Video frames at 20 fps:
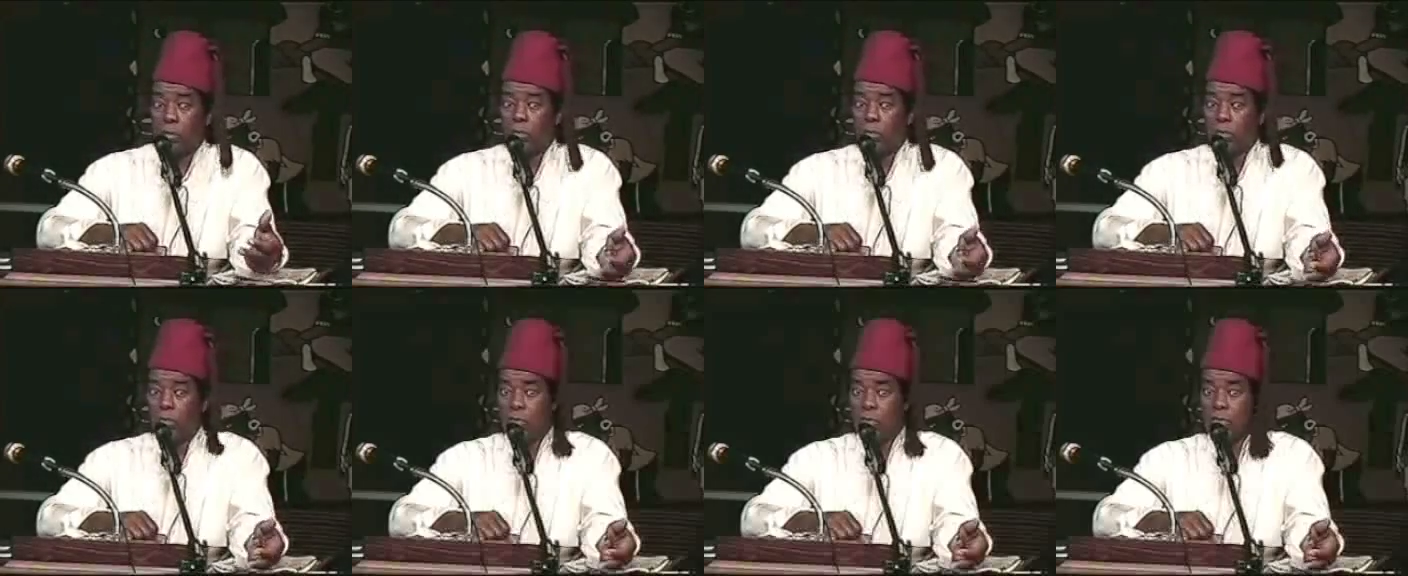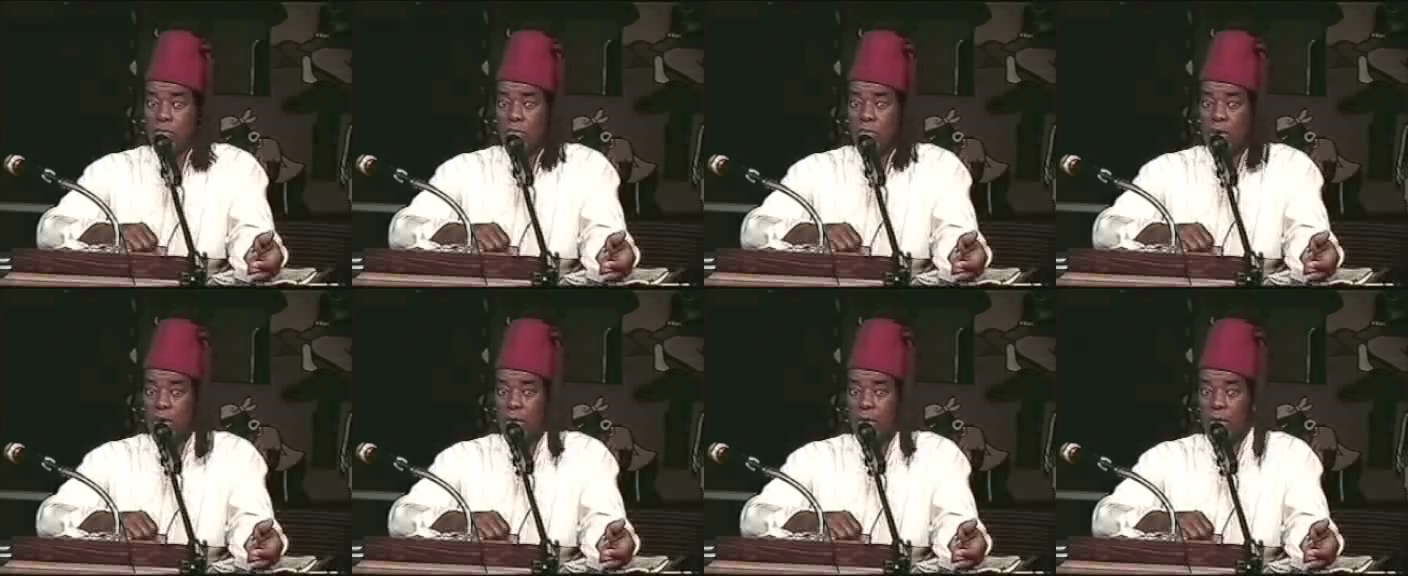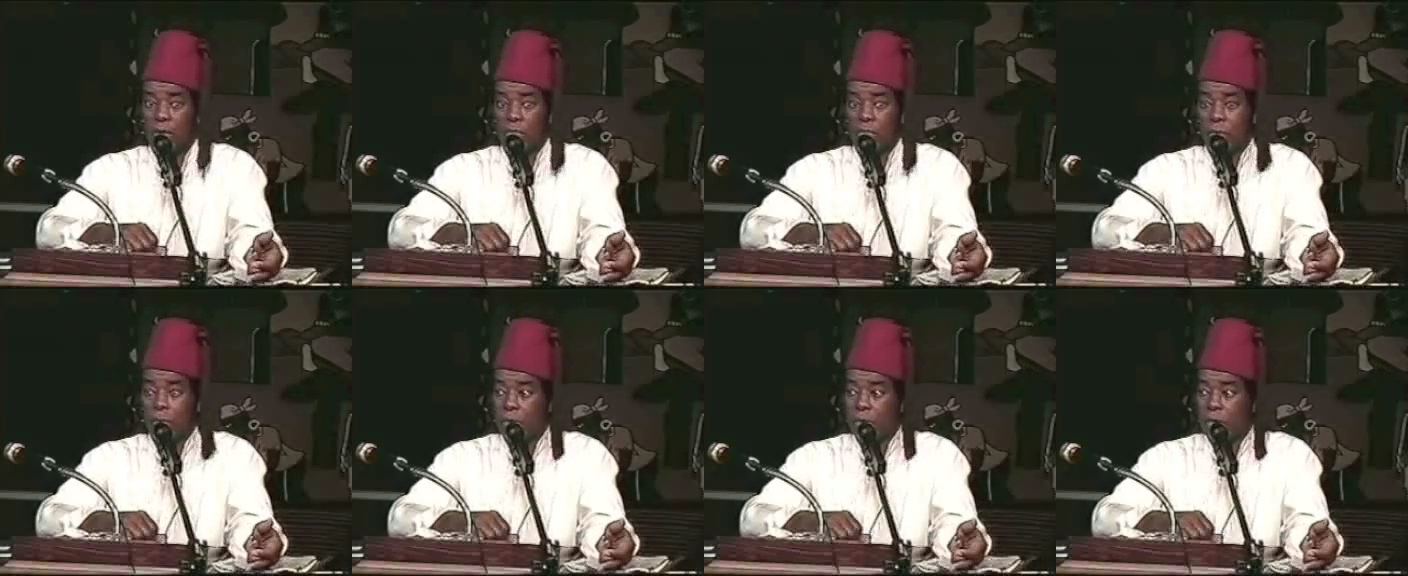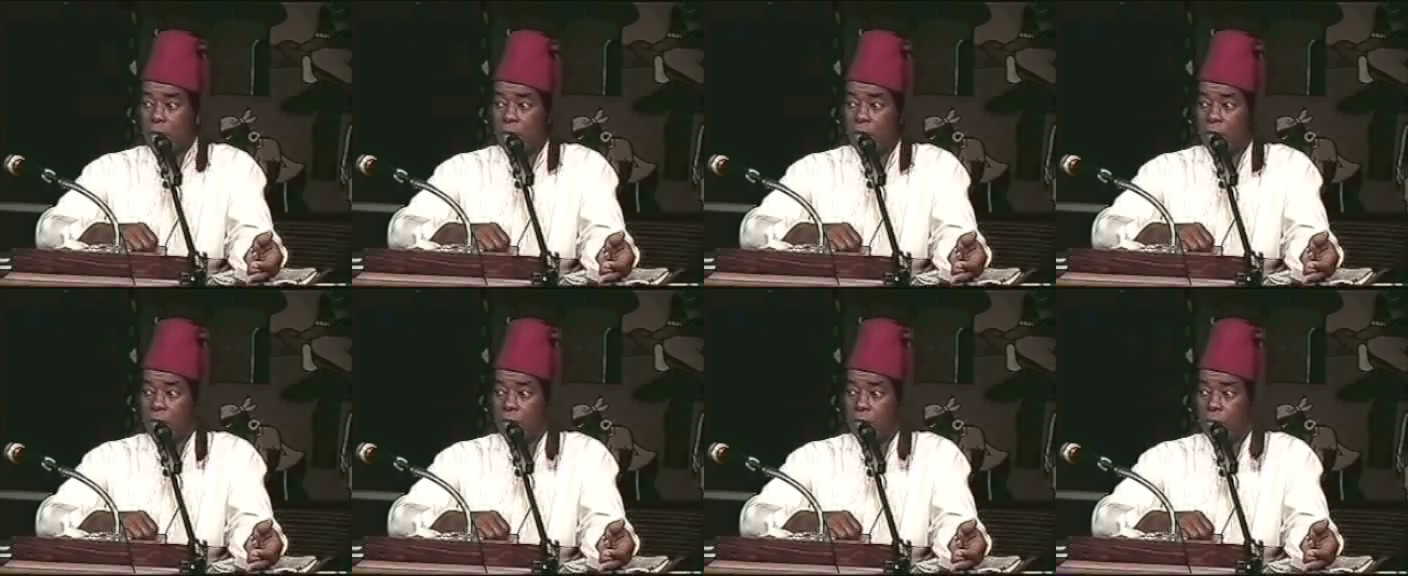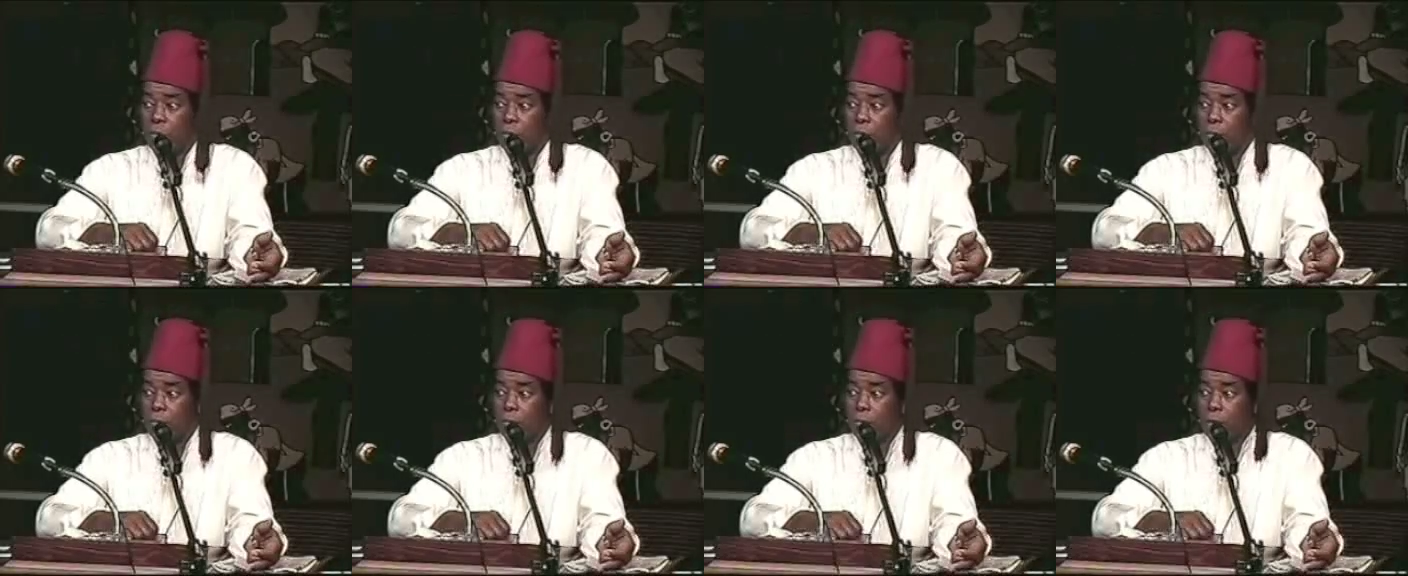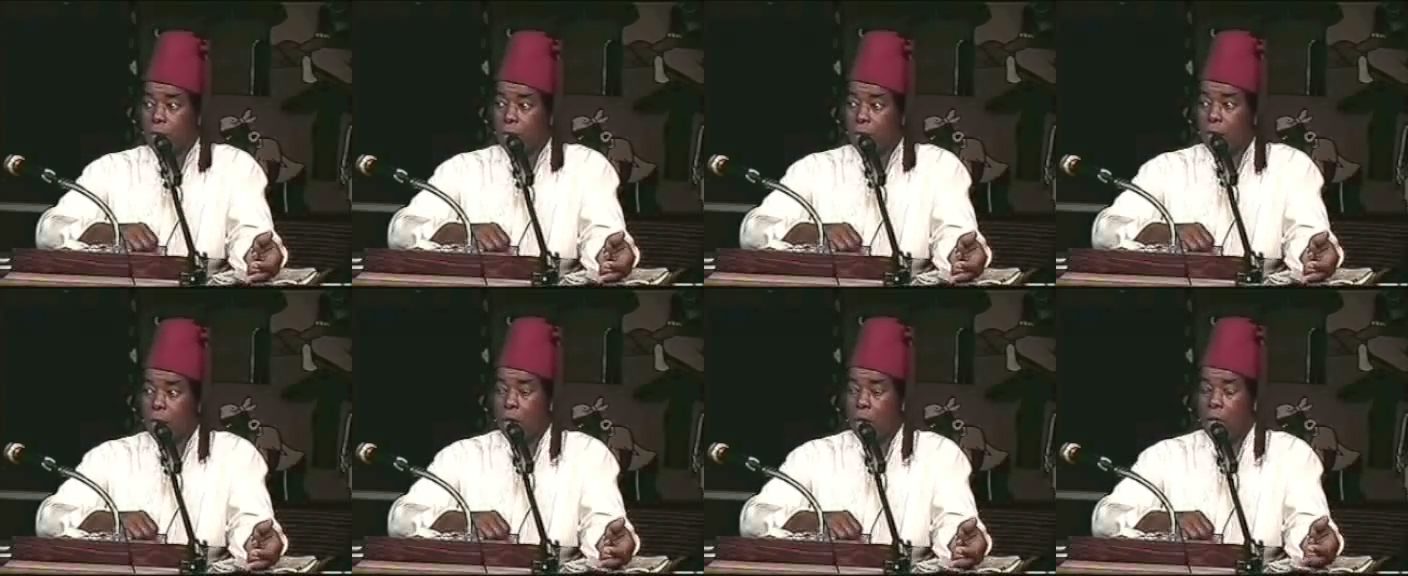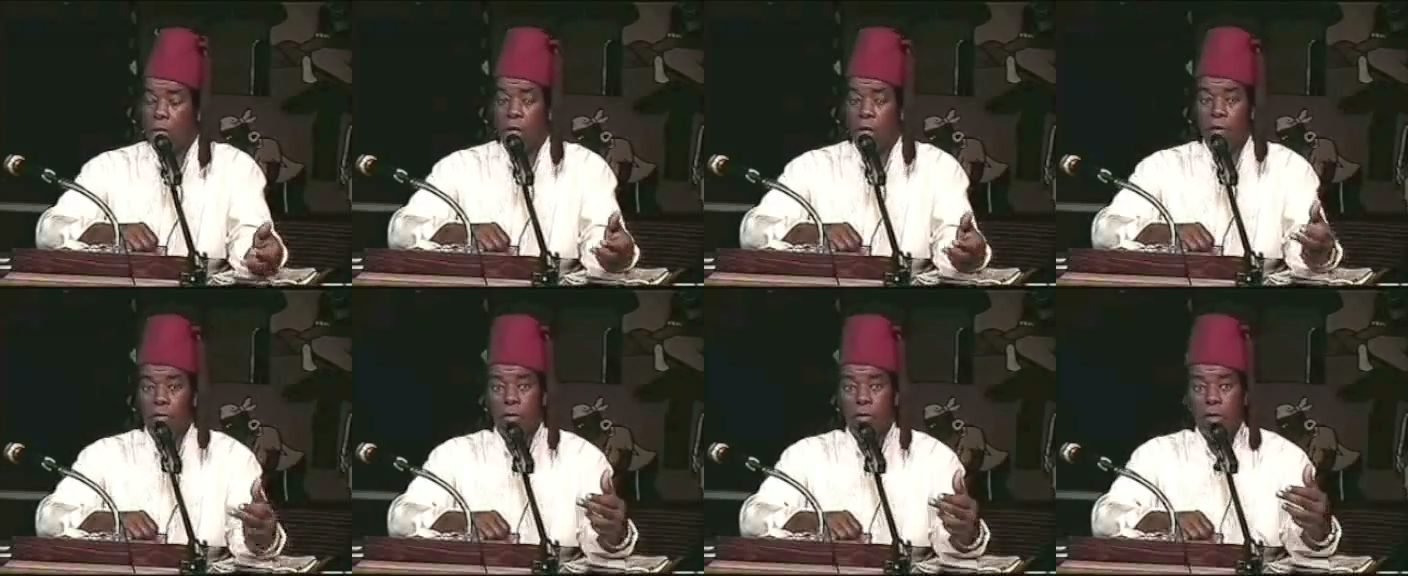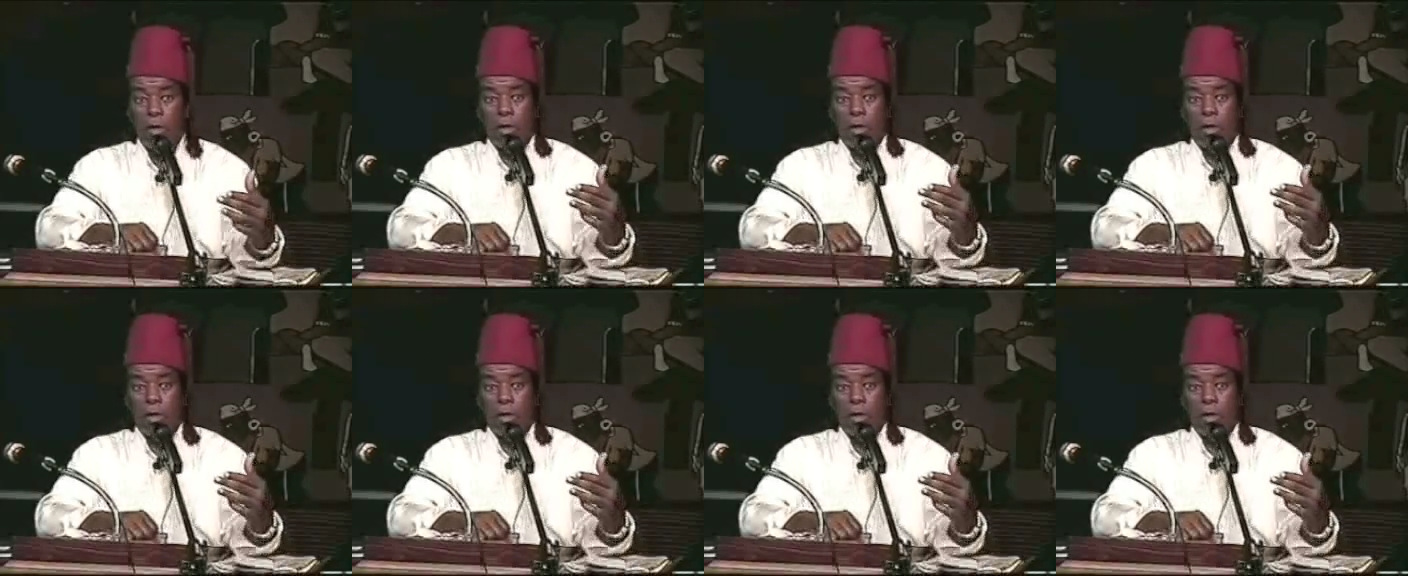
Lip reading: You see how simple that is? And then,